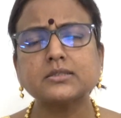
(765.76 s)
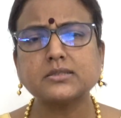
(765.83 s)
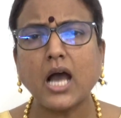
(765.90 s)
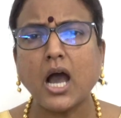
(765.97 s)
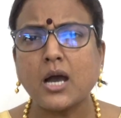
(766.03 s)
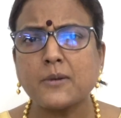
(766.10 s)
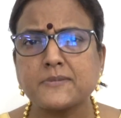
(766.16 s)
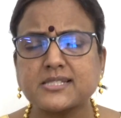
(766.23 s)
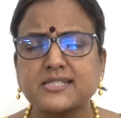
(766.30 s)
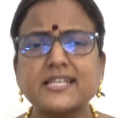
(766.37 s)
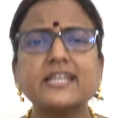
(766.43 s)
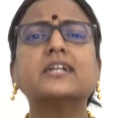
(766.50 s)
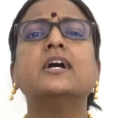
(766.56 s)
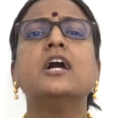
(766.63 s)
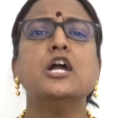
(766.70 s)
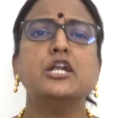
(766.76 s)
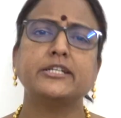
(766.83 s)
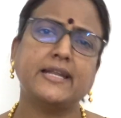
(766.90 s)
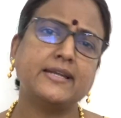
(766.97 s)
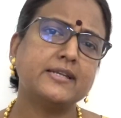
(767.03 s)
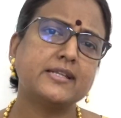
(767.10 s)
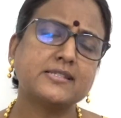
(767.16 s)
tamasic
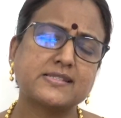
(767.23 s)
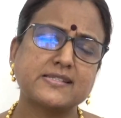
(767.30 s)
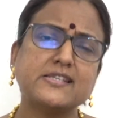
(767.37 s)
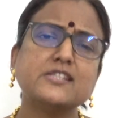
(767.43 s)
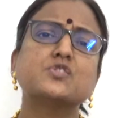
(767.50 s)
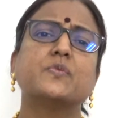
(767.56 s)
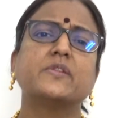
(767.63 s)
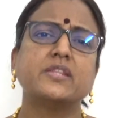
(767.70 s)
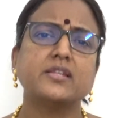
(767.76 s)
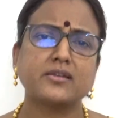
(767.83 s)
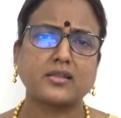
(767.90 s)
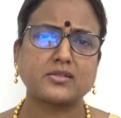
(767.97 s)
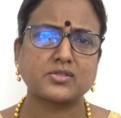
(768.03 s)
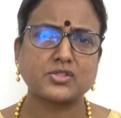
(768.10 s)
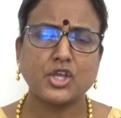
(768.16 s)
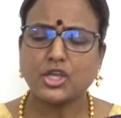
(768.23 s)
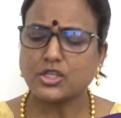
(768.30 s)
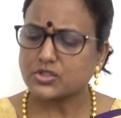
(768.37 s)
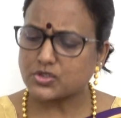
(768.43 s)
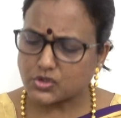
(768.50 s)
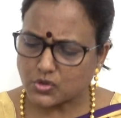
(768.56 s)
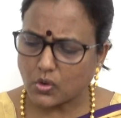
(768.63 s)
tendencies within us.
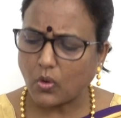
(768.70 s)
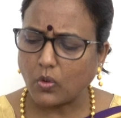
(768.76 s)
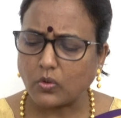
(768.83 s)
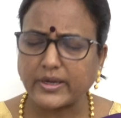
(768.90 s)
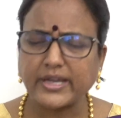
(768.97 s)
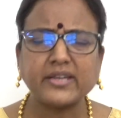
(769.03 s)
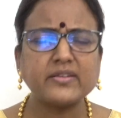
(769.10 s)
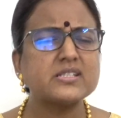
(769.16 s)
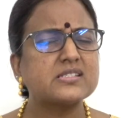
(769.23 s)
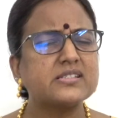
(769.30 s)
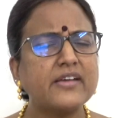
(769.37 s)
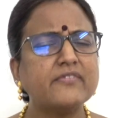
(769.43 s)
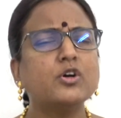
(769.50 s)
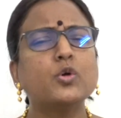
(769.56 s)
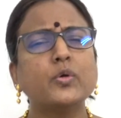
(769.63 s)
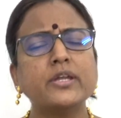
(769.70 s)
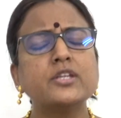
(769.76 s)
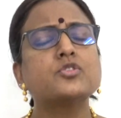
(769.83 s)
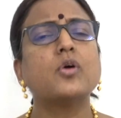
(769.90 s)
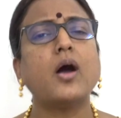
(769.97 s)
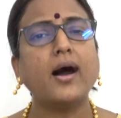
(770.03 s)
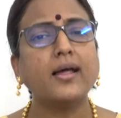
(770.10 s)
So it is never
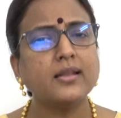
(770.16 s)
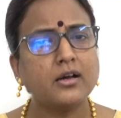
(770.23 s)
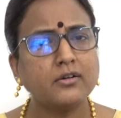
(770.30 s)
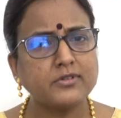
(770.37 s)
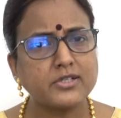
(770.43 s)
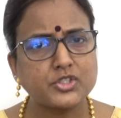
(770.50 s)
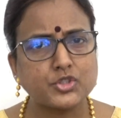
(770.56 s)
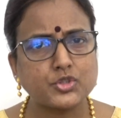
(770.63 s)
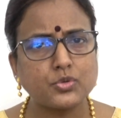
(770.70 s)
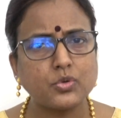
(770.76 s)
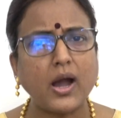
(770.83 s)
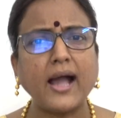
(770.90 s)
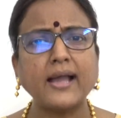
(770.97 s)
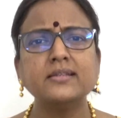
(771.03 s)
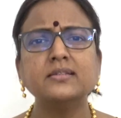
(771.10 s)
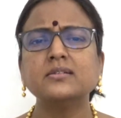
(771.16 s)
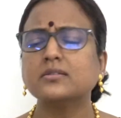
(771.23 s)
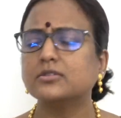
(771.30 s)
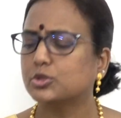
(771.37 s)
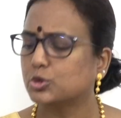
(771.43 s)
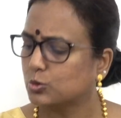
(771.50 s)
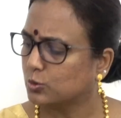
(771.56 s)
going to allow us to
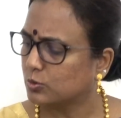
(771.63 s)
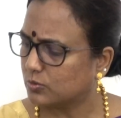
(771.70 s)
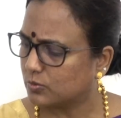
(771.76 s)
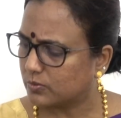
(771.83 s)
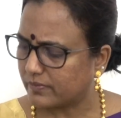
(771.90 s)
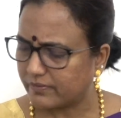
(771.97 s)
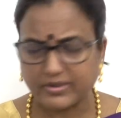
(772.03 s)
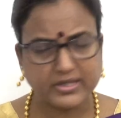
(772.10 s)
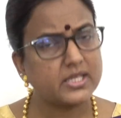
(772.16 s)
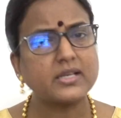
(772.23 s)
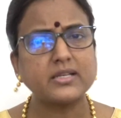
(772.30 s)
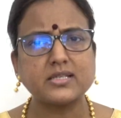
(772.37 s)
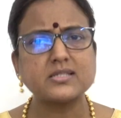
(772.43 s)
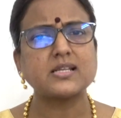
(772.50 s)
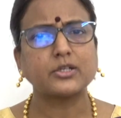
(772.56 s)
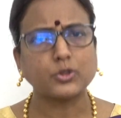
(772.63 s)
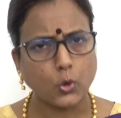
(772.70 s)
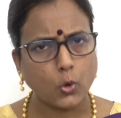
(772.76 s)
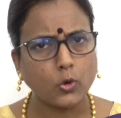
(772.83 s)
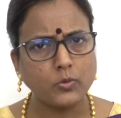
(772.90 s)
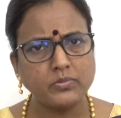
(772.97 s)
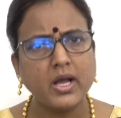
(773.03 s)
either do, whether it is at
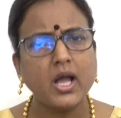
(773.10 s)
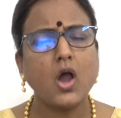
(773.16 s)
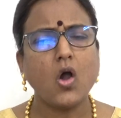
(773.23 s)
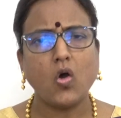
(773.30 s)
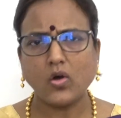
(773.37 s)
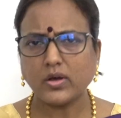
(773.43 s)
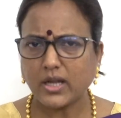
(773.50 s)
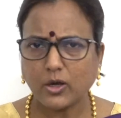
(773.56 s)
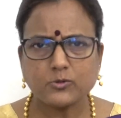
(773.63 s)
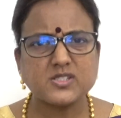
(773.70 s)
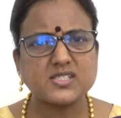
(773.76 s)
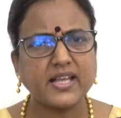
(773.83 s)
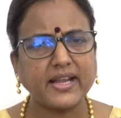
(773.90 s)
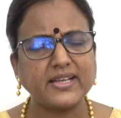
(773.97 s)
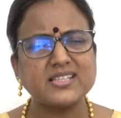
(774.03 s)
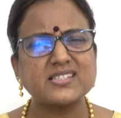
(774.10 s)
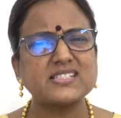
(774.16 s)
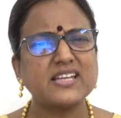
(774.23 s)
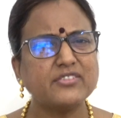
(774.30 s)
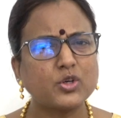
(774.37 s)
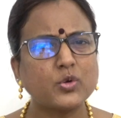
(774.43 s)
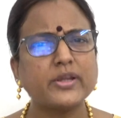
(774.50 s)
home or outside, it's
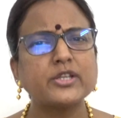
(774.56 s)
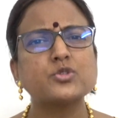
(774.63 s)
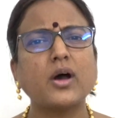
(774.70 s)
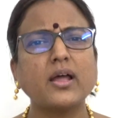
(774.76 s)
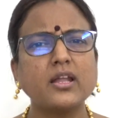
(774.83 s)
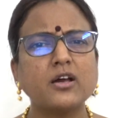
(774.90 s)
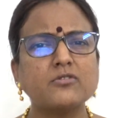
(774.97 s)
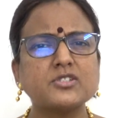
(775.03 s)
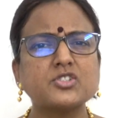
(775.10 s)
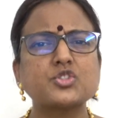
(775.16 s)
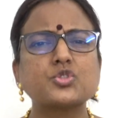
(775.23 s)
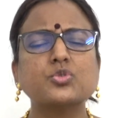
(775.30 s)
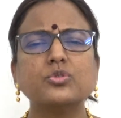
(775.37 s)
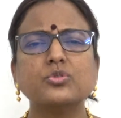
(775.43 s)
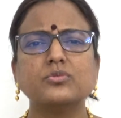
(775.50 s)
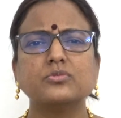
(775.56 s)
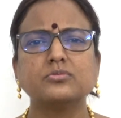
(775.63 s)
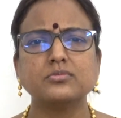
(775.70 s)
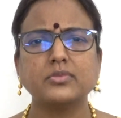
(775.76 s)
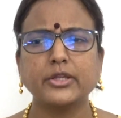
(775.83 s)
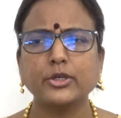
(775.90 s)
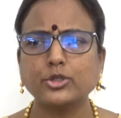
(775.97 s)
never going to allow us to,
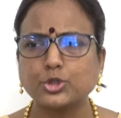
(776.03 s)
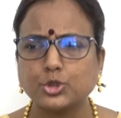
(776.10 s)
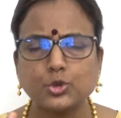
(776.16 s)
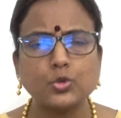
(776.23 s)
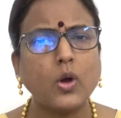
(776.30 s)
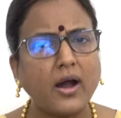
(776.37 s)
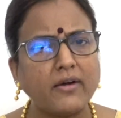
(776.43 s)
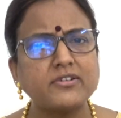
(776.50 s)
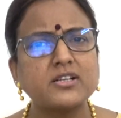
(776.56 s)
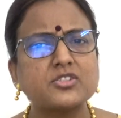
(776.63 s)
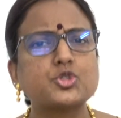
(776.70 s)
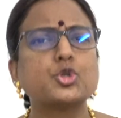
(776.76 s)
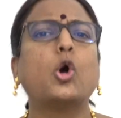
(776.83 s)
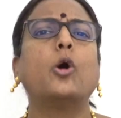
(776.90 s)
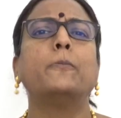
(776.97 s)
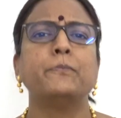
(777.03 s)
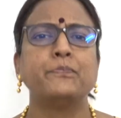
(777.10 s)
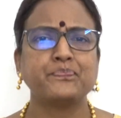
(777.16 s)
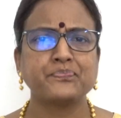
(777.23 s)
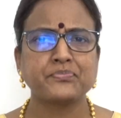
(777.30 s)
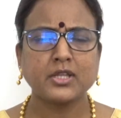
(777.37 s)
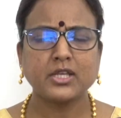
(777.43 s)
you know, do our job.
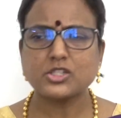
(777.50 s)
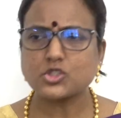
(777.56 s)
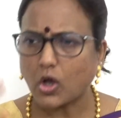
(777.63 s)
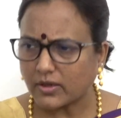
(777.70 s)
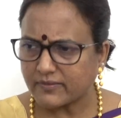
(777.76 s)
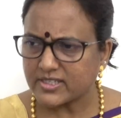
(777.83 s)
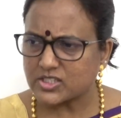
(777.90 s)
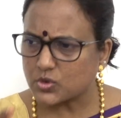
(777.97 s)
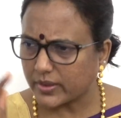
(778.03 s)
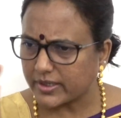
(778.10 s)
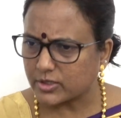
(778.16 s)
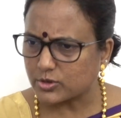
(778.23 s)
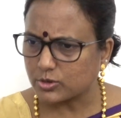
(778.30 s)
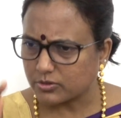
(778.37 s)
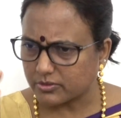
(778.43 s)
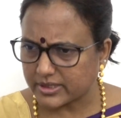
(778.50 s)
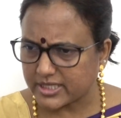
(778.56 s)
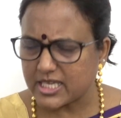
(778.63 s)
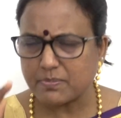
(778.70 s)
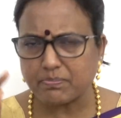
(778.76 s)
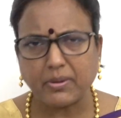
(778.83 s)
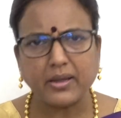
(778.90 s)
It's always going to
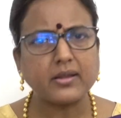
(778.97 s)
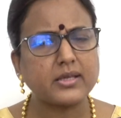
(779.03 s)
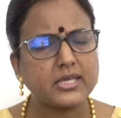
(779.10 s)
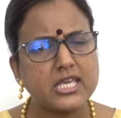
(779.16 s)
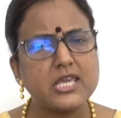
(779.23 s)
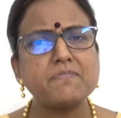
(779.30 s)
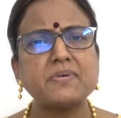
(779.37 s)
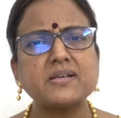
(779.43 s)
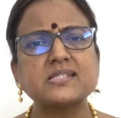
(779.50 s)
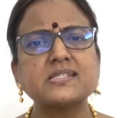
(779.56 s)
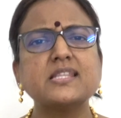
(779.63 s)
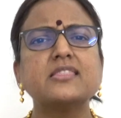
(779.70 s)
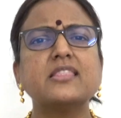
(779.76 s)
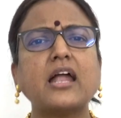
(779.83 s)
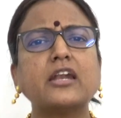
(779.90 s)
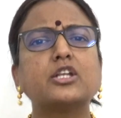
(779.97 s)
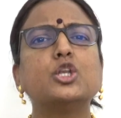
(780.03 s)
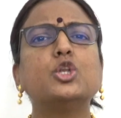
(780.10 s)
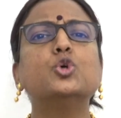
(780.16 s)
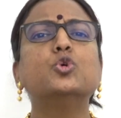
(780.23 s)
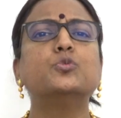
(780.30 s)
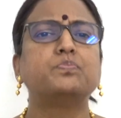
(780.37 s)
keep us in that
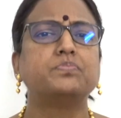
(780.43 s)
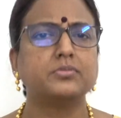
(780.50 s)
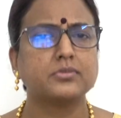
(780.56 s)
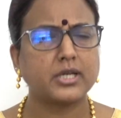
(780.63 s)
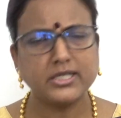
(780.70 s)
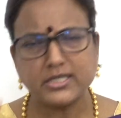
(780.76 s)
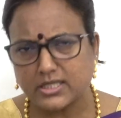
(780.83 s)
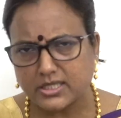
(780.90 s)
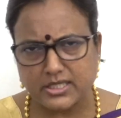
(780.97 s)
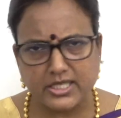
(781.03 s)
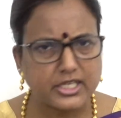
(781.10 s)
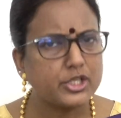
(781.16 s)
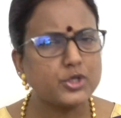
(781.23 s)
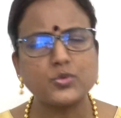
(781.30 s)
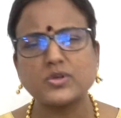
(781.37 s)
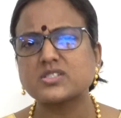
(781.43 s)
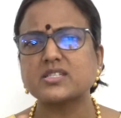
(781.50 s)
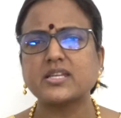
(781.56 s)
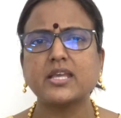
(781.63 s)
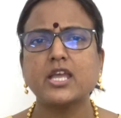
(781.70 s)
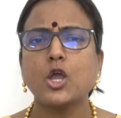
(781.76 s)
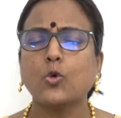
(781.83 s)
loop
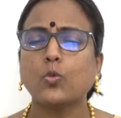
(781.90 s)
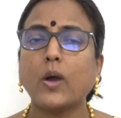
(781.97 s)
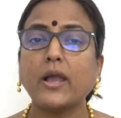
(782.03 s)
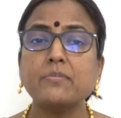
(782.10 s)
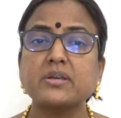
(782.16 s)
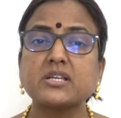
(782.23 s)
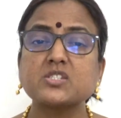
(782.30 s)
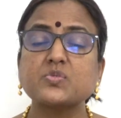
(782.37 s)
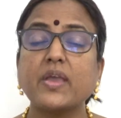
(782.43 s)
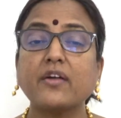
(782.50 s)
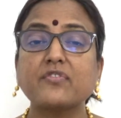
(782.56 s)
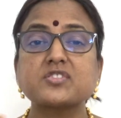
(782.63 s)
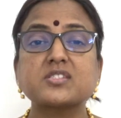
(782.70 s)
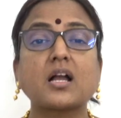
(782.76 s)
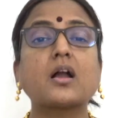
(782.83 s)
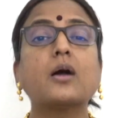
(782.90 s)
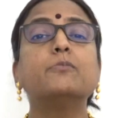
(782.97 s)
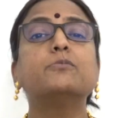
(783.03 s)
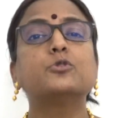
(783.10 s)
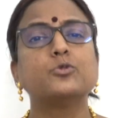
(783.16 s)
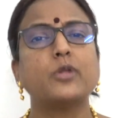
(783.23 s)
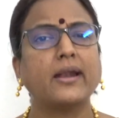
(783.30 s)
continuously. Why? Because we have
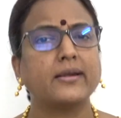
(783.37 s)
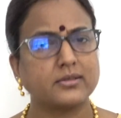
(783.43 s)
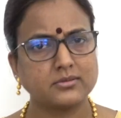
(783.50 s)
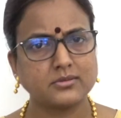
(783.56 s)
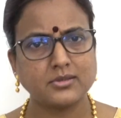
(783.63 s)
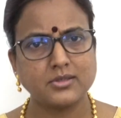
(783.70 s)
succumbed to that.